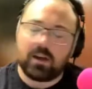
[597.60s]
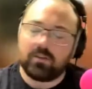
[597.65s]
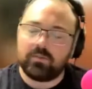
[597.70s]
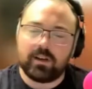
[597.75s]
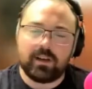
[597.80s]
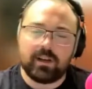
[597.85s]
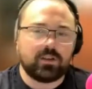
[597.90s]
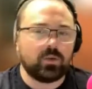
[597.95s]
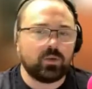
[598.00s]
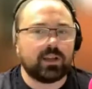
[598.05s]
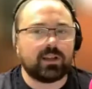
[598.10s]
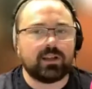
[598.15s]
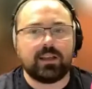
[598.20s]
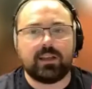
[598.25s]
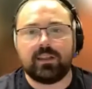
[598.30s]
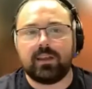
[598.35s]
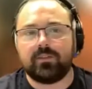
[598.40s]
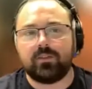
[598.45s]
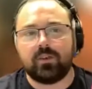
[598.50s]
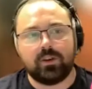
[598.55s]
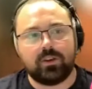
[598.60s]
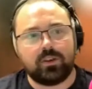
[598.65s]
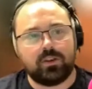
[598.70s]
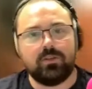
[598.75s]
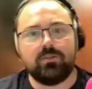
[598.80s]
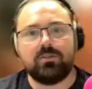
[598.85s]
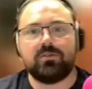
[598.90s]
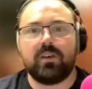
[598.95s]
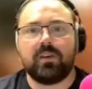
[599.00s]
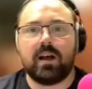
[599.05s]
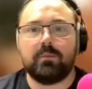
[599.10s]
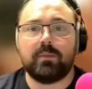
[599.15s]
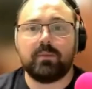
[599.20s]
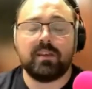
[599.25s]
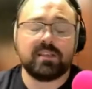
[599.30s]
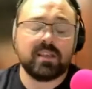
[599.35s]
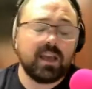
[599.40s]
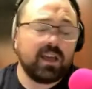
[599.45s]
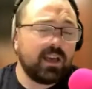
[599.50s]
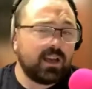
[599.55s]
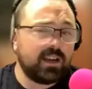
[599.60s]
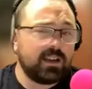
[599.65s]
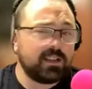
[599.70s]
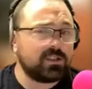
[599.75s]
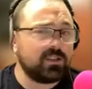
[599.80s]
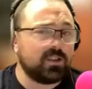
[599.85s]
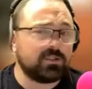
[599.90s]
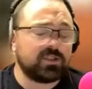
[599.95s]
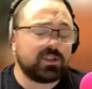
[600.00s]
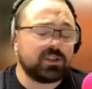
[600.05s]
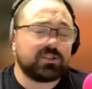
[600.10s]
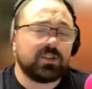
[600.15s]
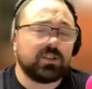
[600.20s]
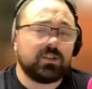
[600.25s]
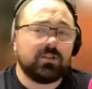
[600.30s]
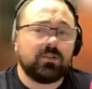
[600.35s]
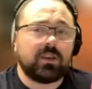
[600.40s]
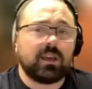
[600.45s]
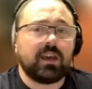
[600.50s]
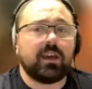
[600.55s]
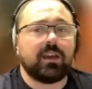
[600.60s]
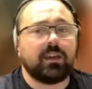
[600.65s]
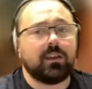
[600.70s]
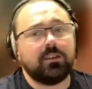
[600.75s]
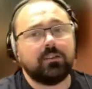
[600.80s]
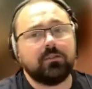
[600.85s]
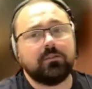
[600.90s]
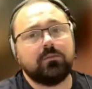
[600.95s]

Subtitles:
out really quickly. They've got huge fan base, and it's not just the UK.